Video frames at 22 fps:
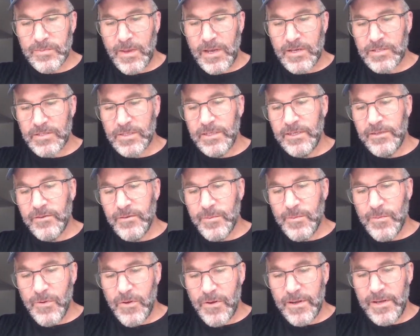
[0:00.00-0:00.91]
especially, they're
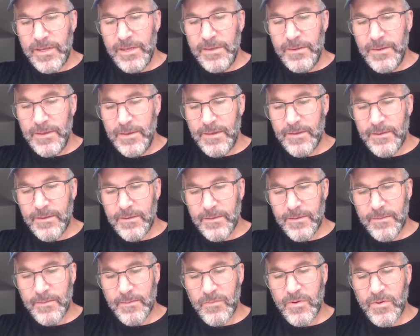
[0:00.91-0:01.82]
pretty
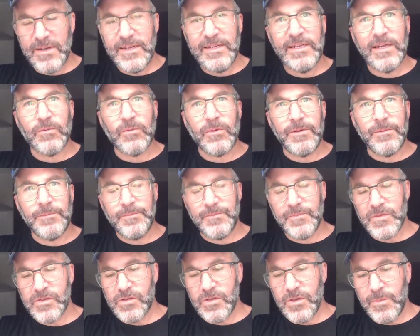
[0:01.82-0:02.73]
liquid.
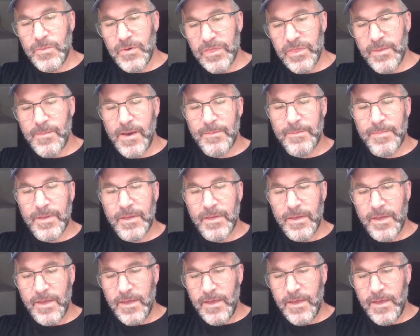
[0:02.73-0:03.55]
So you put them up,